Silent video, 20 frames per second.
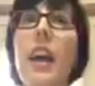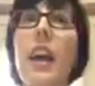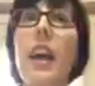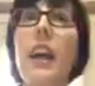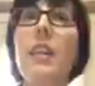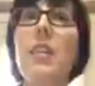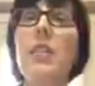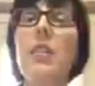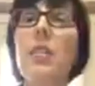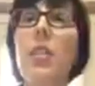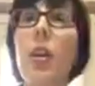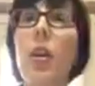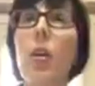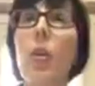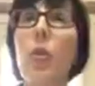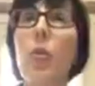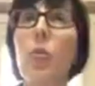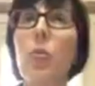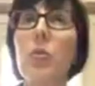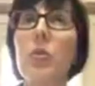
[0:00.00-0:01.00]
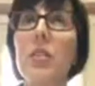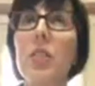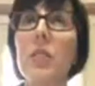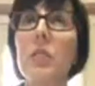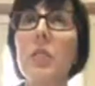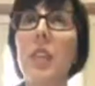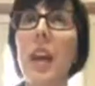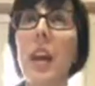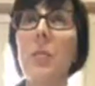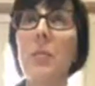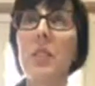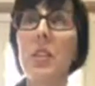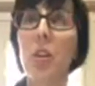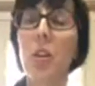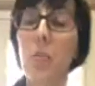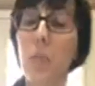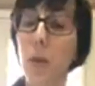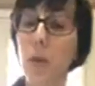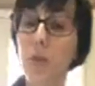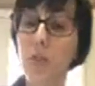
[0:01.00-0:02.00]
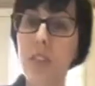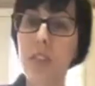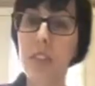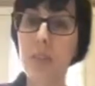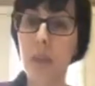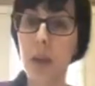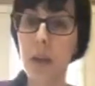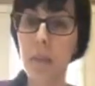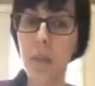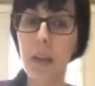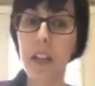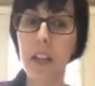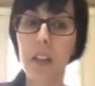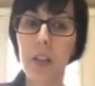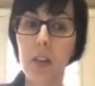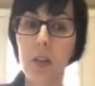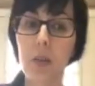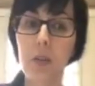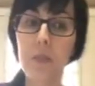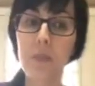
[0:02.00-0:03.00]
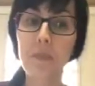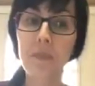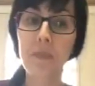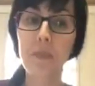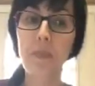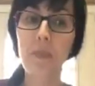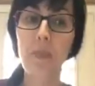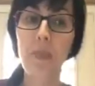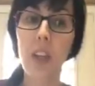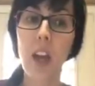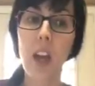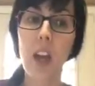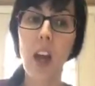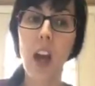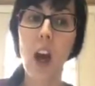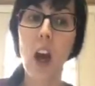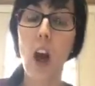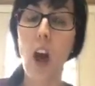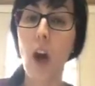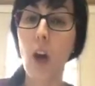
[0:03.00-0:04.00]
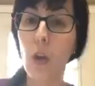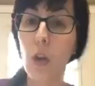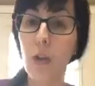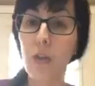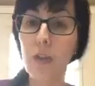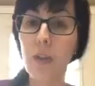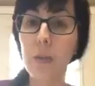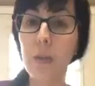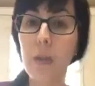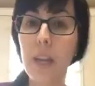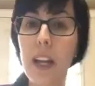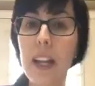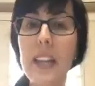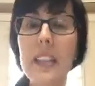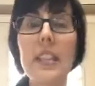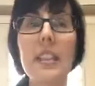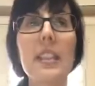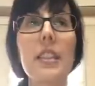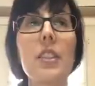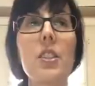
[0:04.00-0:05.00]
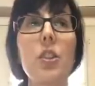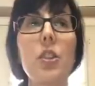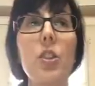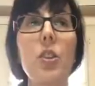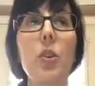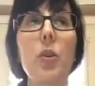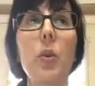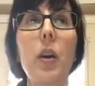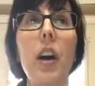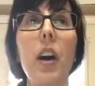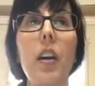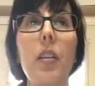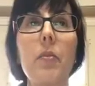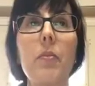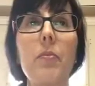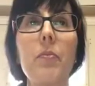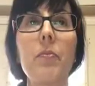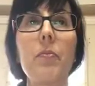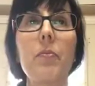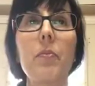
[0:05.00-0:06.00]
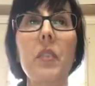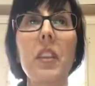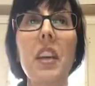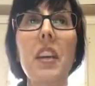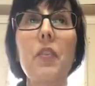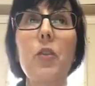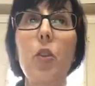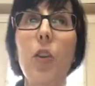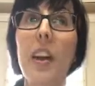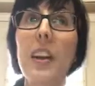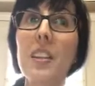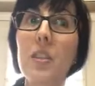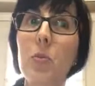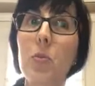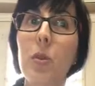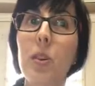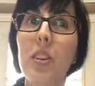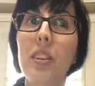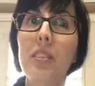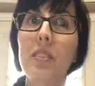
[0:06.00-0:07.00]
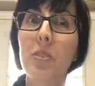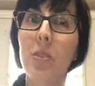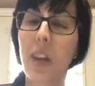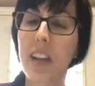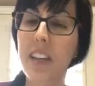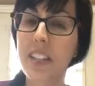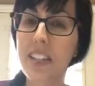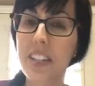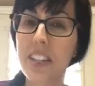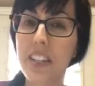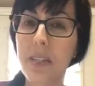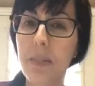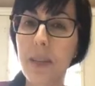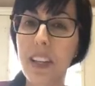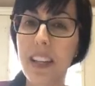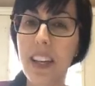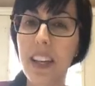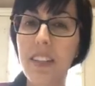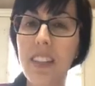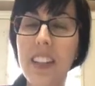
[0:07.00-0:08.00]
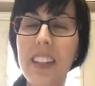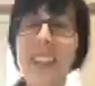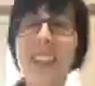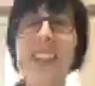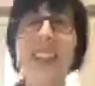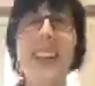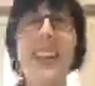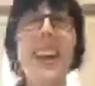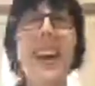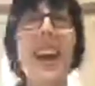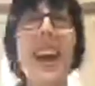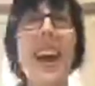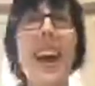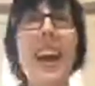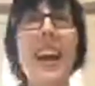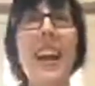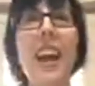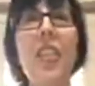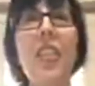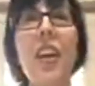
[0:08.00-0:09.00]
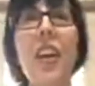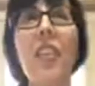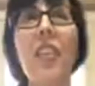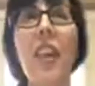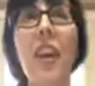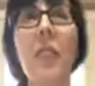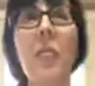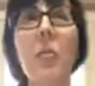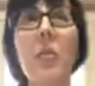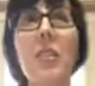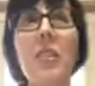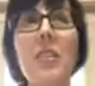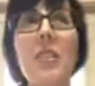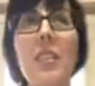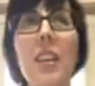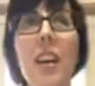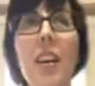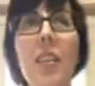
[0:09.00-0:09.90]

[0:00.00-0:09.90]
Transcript: And so sometimes their emotions might be a little all over the place, and to give grace where grace needs to be given. And I thought that was